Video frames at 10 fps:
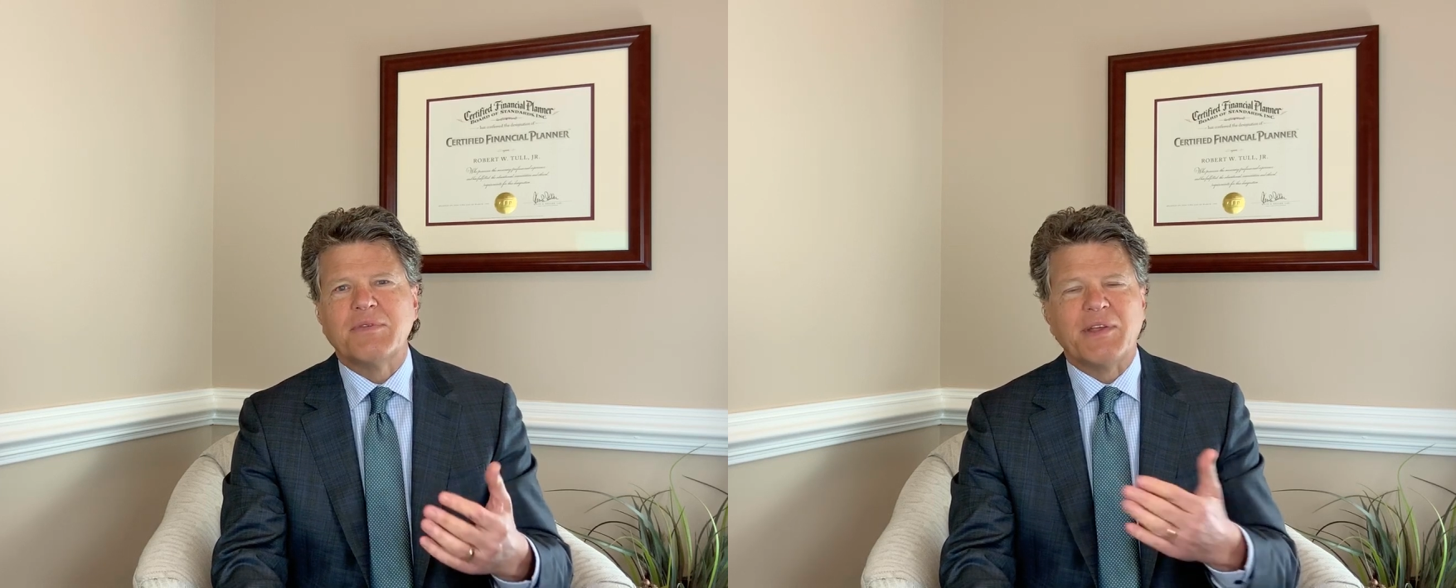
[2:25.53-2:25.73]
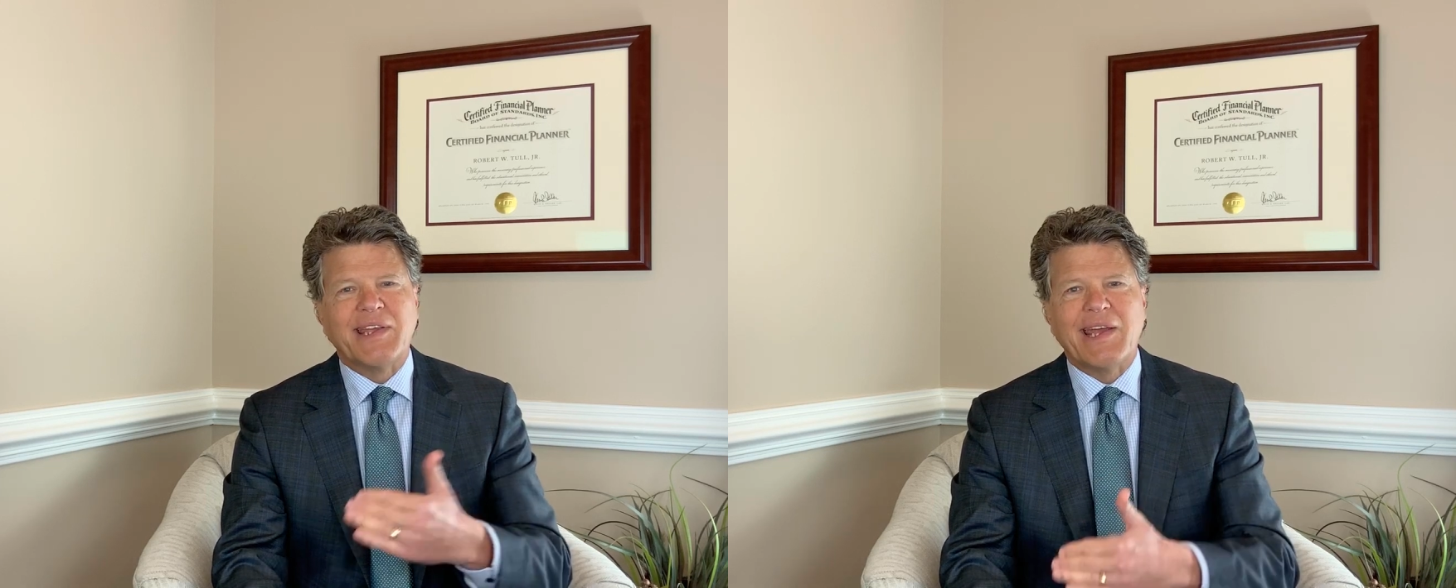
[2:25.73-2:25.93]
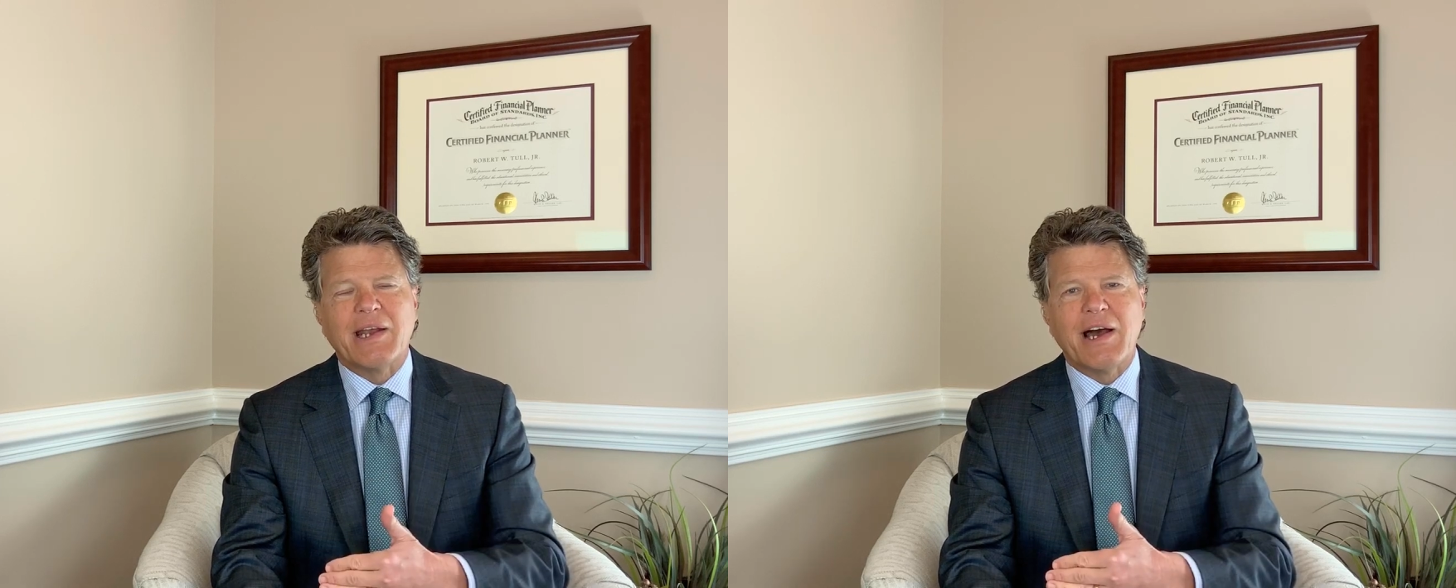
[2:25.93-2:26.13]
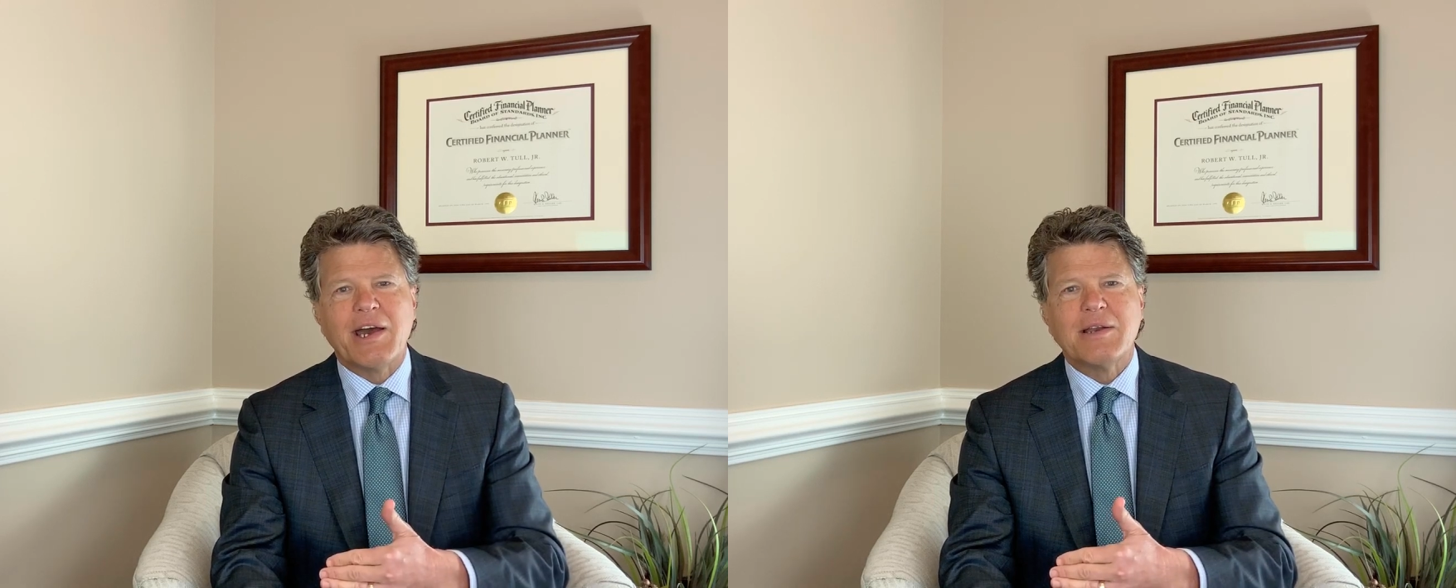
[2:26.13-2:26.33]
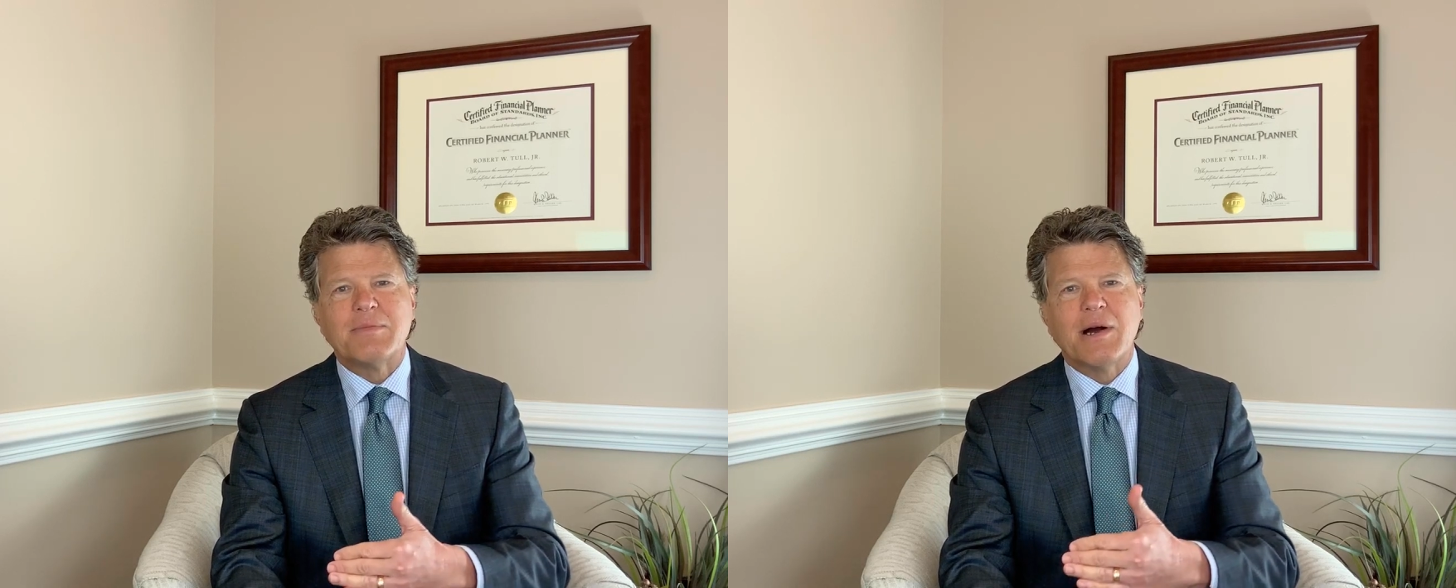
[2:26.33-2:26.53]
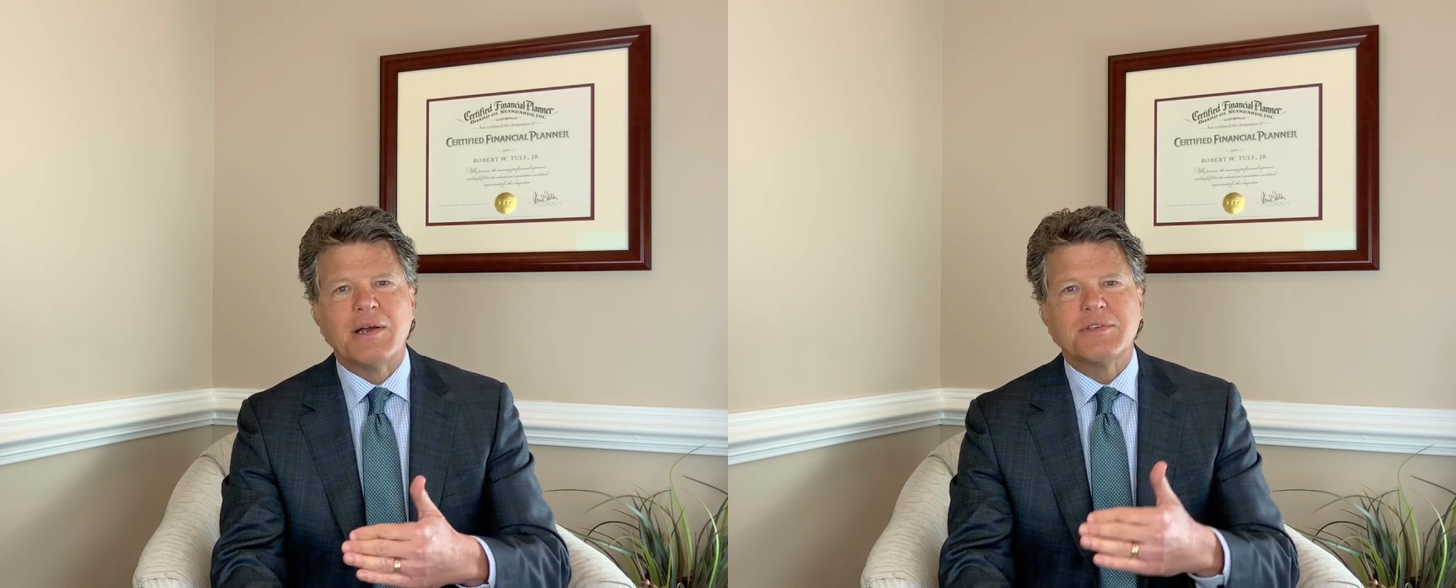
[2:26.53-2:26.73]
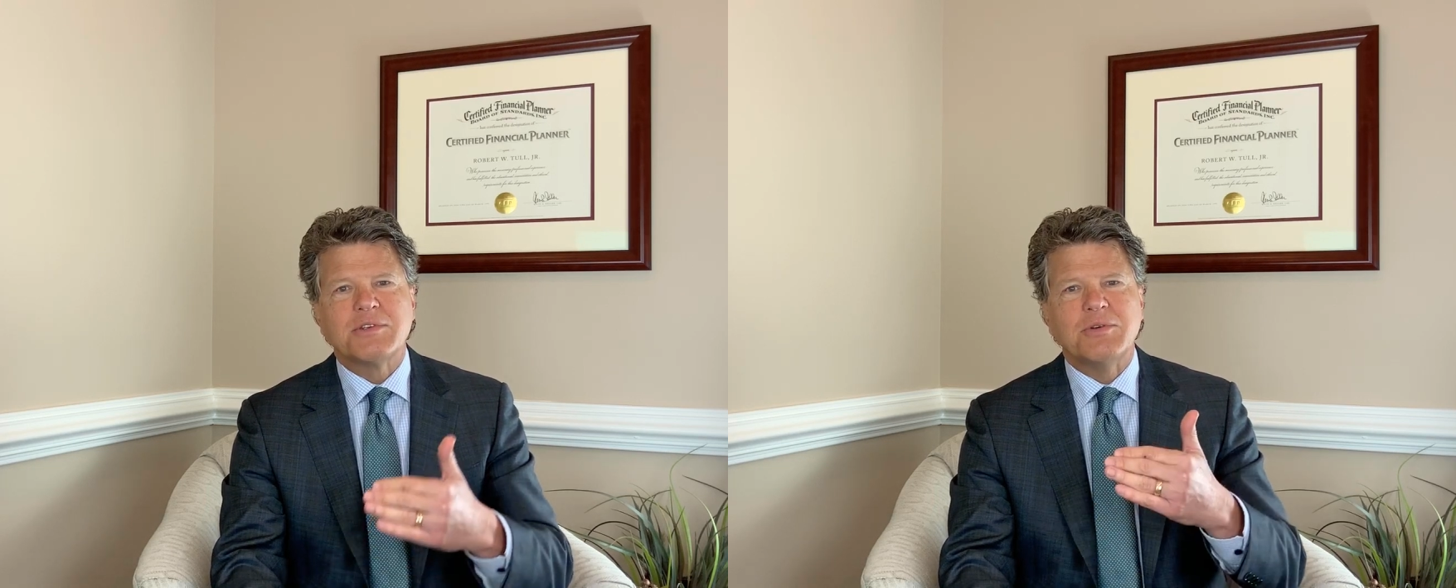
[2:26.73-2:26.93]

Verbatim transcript: if they can't itemize,